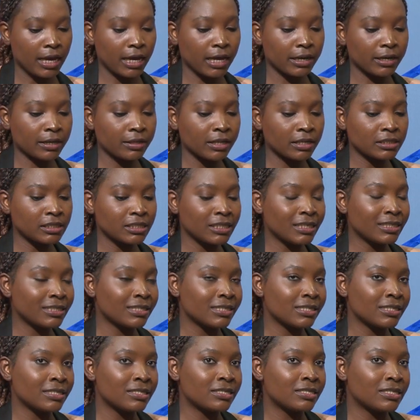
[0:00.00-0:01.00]
Another trend
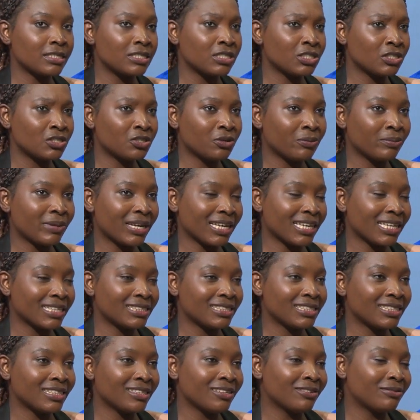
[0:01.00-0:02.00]
is digital
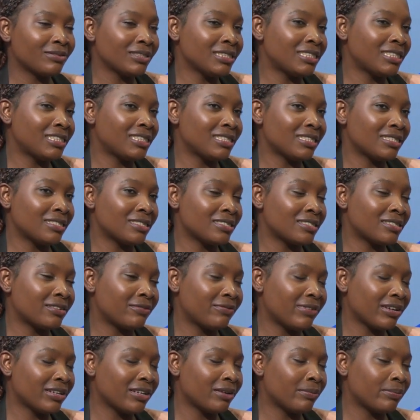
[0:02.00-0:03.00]
marketing, which is
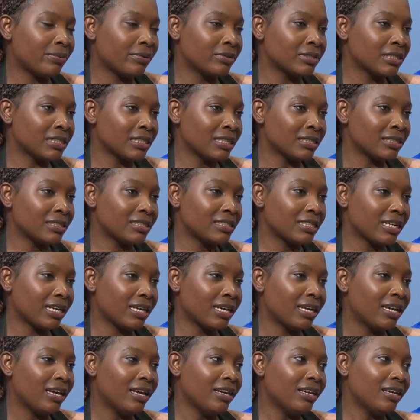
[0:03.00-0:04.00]
very important here.
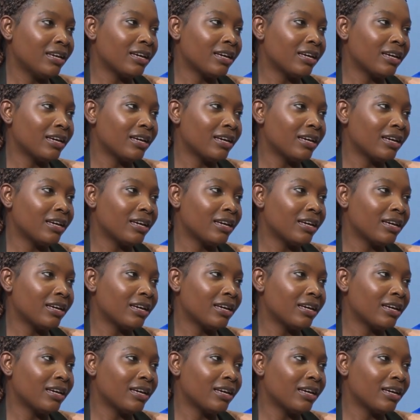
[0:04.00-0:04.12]
Yeah?